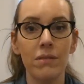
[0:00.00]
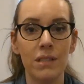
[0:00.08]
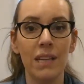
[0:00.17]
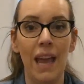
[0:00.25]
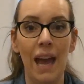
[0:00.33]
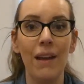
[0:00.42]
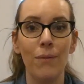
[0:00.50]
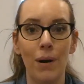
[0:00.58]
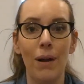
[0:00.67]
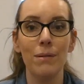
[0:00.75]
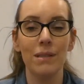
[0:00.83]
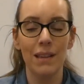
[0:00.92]
to get
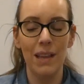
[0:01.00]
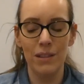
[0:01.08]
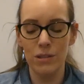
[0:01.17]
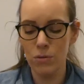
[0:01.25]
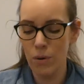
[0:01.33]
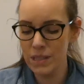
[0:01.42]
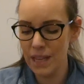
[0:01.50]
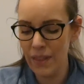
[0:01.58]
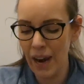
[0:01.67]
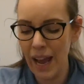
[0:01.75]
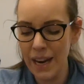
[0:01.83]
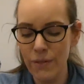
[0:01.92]
when I was in the stores, and
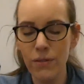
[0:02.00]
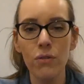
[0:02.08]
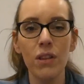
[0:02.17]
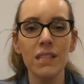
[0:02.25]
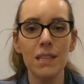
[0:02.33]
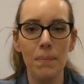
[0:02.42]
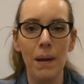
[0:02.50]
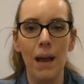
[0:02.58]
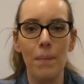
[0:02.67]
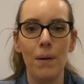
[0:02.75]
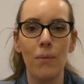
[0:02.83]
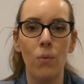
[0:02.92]
then I had a few things to pick
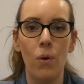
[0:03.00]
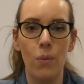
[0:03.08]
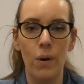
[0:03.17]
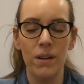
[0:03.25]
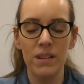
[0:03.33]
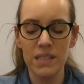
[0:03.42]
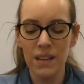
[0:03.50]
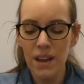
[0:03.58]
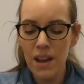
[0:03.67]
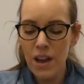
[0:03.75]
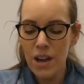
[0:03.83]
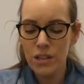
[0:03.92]
up at Woolworths.
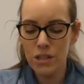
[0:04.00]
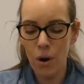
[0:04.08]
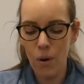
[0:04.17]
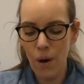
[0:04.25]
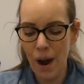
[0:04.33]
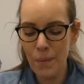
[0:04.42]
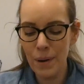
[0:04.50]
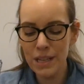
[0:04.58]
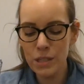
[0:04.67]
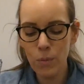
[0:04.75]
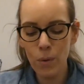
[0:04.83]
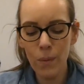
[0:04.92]
So I went
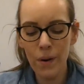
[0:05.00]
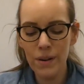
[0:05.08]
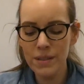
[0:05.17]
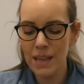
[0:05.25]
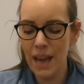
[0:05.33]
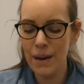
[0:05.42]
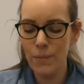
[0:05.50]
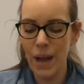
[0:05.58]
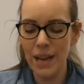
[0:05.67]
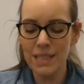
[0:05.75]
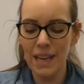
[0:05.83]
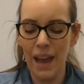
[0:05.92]
into Woolworths and we
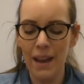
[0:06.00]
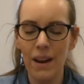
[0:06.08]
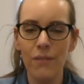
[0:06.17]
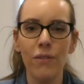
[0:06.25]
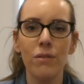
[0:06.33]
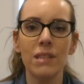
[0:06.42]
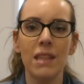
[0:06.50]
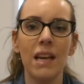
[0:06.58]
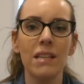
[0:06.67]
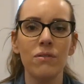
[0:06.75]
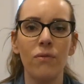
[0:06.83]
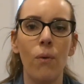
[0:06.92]
had to get a few
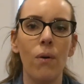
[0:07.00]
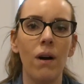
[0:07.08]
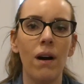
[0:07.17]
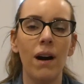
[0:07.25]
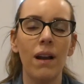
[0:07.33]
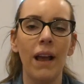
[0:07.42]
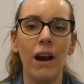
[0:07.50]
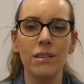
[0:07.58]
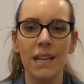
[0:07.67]
things for like our